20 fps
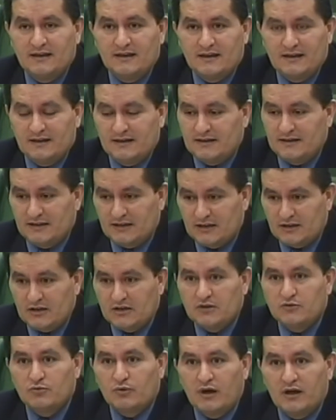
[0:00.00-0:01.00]

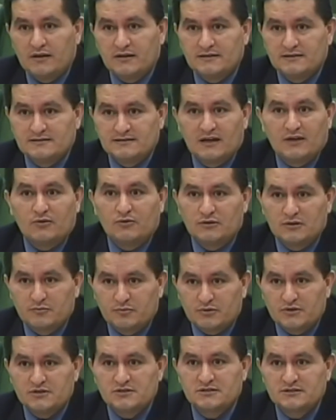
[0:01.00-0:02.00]
Iran is not only
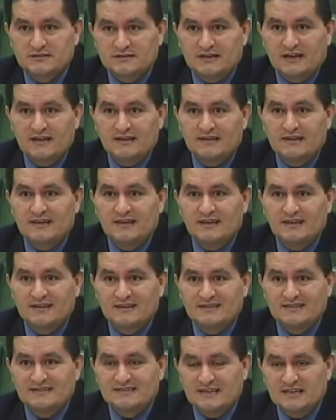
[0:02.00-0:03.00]
Persians, and I think
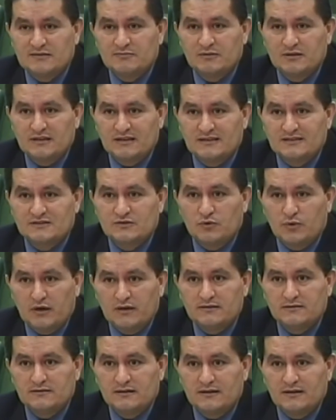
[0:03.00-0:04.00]
in the statement is
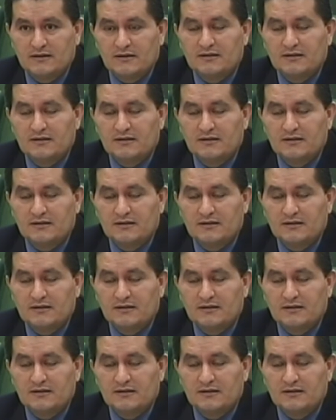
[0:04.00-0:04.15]
quite